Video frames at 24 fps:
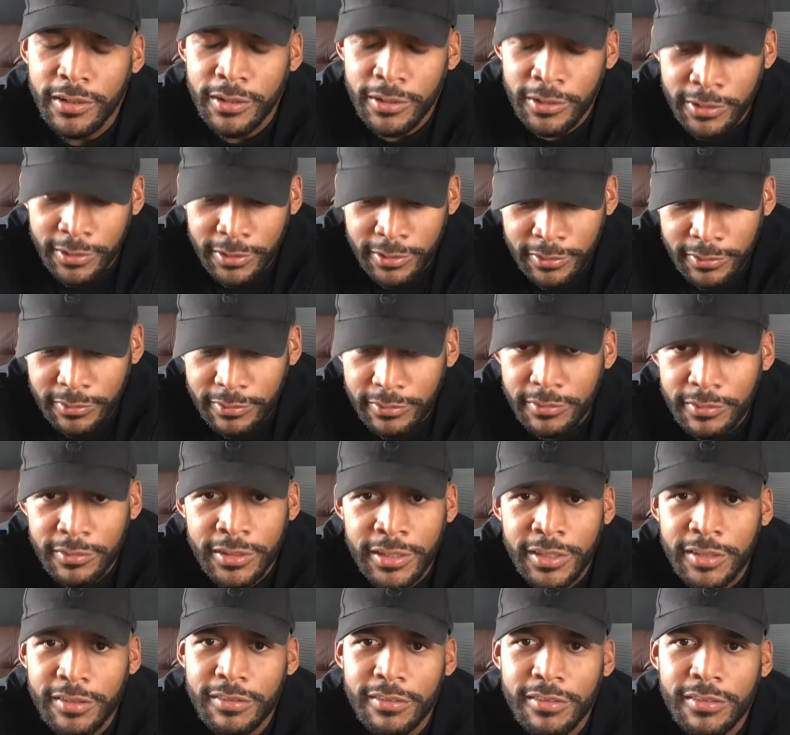no,
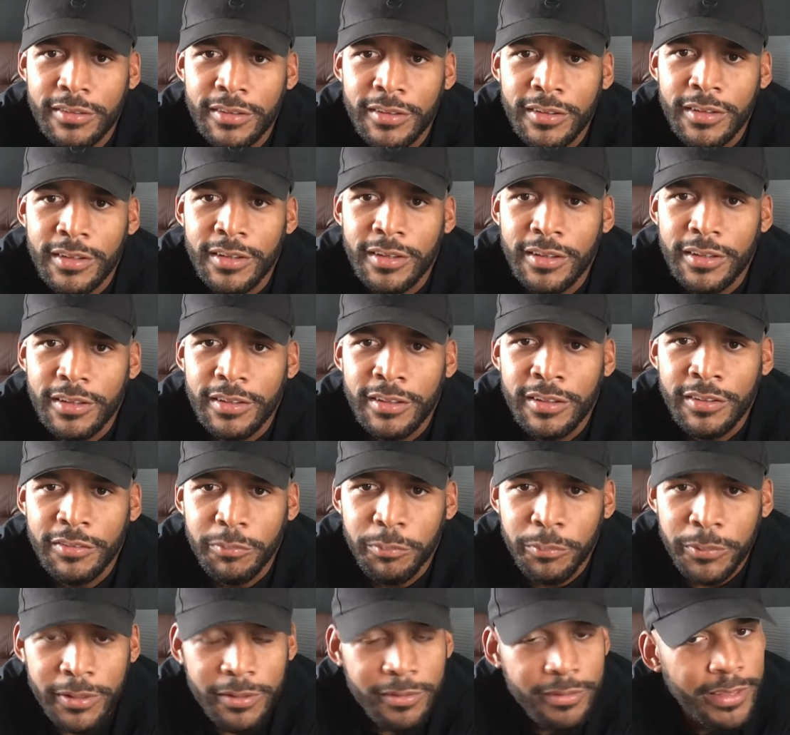let's
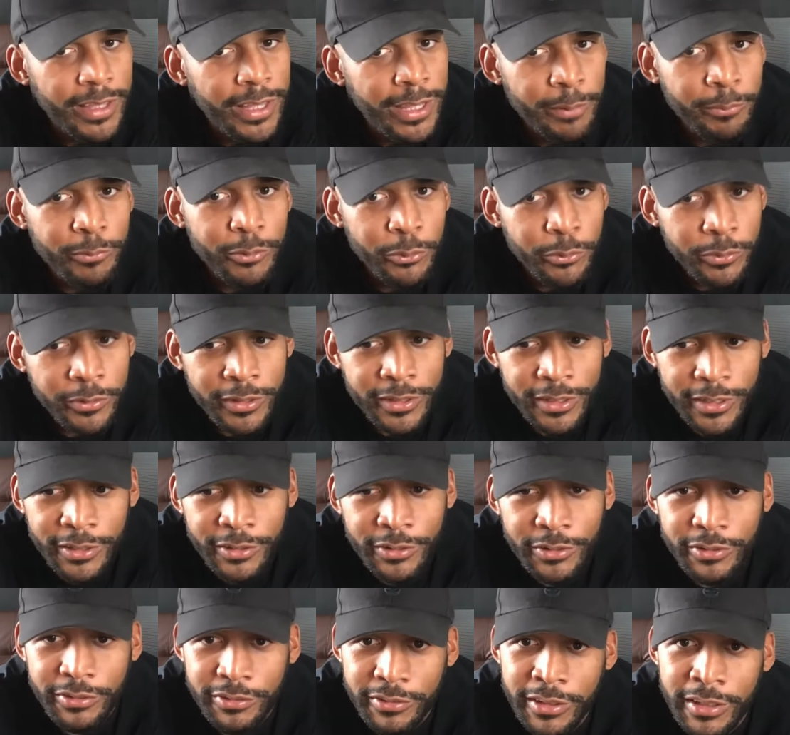spend time doing the
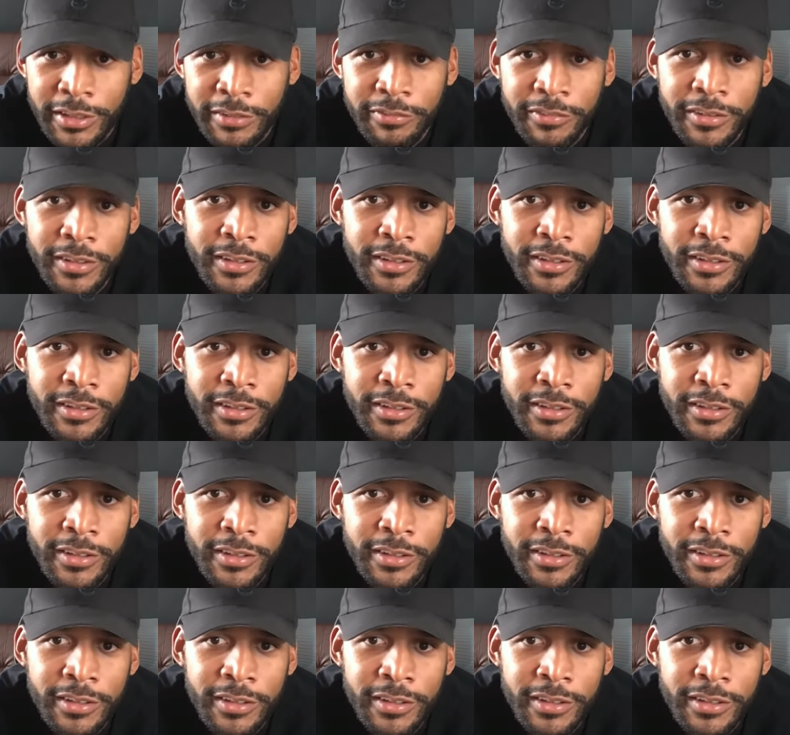other stuff,